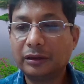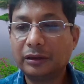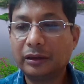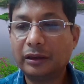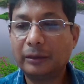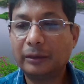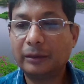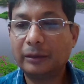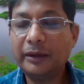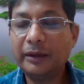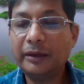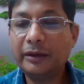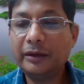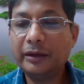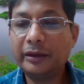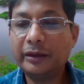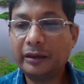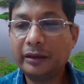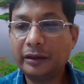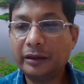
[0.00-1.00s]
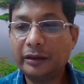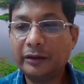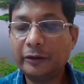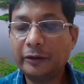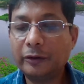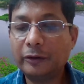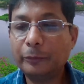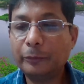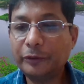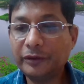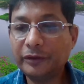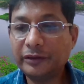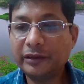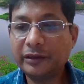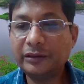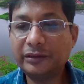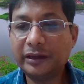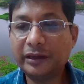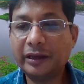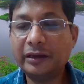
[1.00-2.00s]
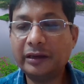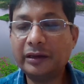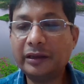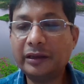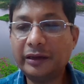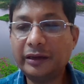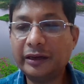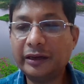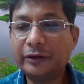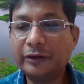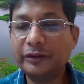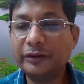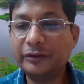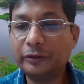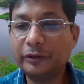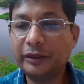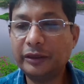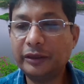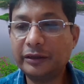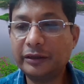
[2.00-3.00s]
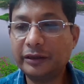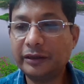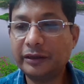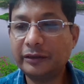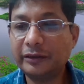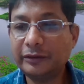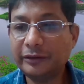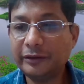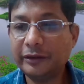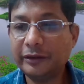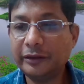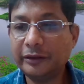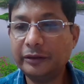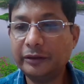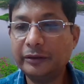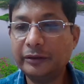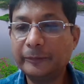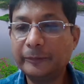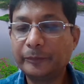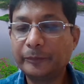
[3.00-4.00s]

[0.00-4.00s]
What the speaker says: mainly the computer science and the electronics or electrical engineering,